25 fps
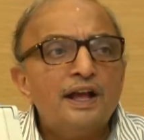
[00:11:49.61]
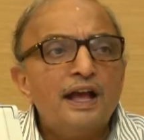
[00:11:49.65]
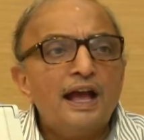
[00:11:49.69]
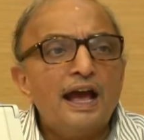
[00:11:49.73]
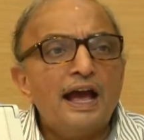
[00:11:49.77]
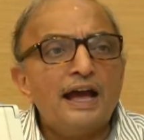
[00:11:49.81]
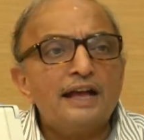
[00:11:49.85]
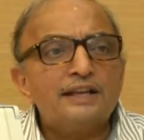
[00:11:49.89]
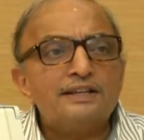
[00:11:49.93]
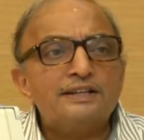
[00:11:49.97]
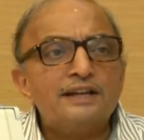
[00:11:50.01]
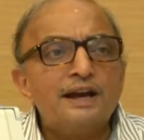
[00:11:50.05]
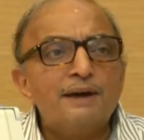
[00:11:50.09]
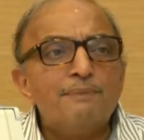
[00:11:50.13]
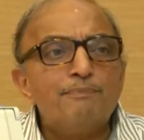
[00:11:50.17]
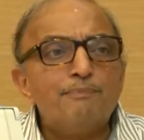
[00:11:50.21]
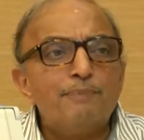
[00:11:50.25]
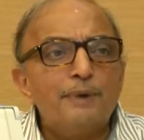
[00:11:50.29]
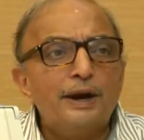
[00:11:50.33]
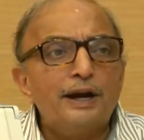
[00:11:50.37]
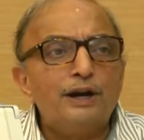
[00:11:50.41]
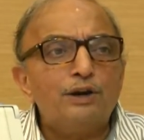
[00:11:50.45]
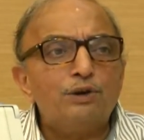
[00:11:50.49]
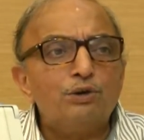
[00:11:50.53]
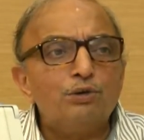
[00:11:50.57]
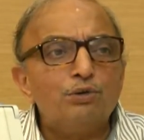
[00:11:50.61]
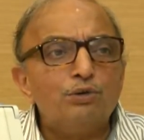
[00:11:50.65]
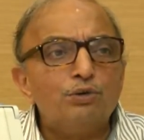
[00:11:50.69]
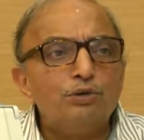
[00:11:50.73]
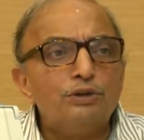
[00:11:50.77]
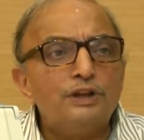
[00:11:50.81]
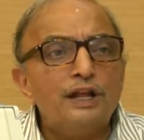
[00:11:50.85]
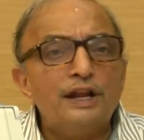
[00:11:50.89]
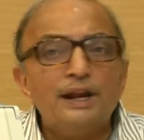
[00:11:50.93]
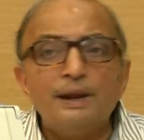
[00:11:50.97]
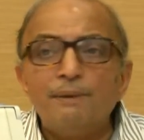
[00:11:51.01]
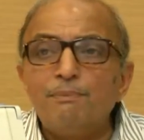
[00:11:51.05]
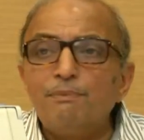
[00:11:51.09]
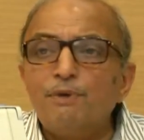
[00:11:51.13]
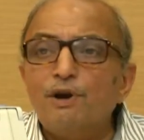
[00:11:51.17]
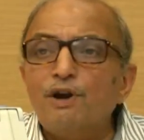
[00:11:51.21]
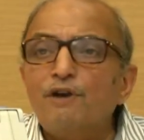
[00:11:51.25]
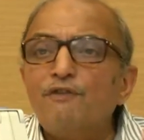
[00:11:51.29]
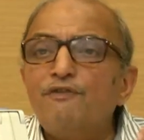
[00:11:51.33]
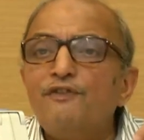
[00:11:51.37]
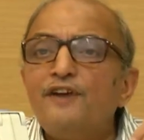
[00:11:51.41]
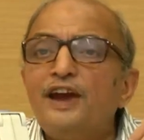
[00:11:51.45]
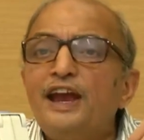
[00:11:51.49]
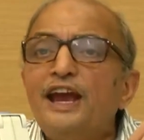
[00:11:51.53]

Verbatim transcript: as compared to the number of